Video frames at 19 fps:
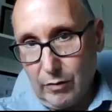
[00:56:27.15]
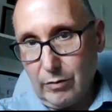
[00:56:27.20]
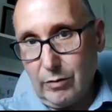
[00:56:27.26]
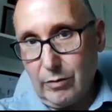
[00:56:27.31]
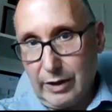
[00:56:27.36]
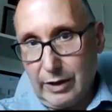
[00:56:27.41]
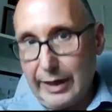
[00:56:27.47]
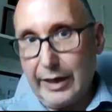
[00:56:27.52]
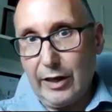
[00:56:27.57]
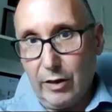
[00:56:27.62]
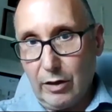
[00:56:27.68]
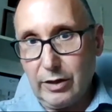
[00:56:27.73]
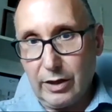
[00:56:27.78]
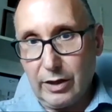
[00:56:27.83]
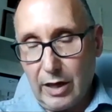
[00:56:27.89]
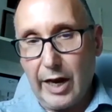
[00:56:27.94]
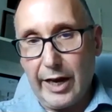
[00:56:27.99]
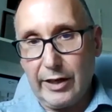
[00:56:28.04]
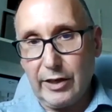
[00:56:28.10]
still
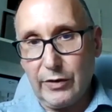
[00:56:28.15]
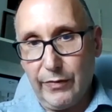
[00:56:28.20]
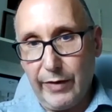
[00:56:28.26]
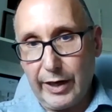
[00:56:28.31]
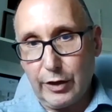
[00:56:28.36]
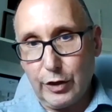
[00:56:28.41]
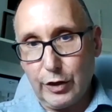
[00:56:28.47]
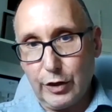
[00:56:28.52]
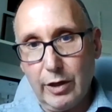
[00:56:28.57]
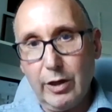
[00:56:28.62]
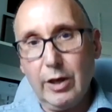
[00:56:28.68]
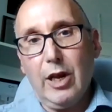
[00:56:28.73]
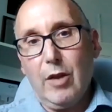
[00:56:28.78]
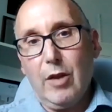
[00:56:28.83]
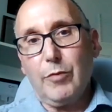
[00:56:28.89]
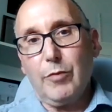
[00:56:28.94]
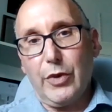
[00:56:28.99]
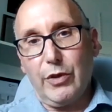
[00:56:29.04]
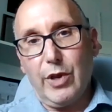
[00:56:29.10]
science fiction,
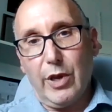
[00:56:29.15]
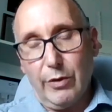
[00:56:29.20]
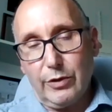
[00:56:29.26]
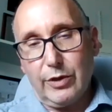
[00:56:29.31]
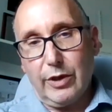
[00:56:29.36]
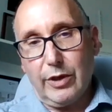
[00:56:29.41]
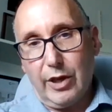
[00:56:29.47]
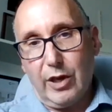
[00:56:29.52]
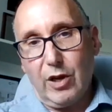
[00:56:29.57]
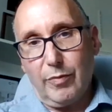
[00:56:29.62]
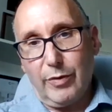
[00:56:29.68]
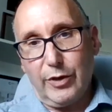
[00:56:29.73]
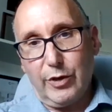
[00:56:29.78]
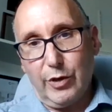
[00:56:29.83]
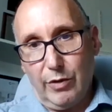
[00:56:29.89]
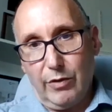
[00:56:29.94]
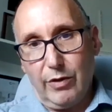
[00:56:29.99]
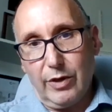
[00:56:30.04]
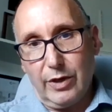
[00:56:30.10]
but those are the
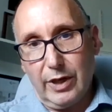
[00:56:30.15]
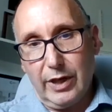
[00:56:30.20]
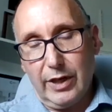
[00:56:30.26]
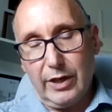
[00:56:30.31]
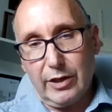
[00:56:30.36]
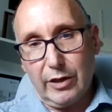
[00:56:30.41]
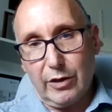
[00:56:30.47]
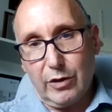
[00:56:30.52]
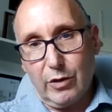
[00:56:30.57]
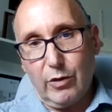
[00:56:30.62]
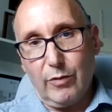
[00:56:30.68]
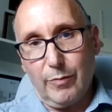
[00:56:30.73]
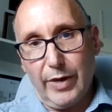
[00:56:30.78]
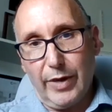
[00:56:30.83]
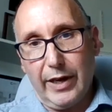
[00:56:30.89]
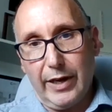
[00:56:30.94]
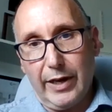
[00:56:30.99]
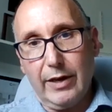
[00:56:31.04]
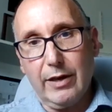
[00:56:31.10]
opportunities that could
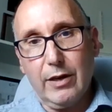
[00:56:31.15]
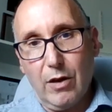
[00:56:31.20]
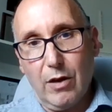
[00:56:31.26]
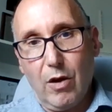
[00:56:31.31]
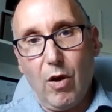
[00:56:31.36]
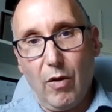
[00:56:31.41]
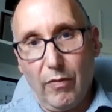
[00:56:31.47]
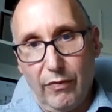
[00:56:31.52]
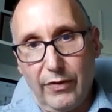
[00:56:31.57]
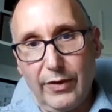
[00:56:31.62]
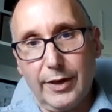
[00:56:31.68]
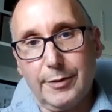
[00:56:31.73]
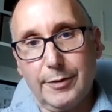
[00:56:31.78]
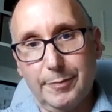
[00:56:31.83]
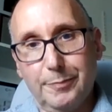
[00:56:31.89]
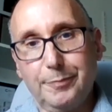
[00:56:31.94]
be offered.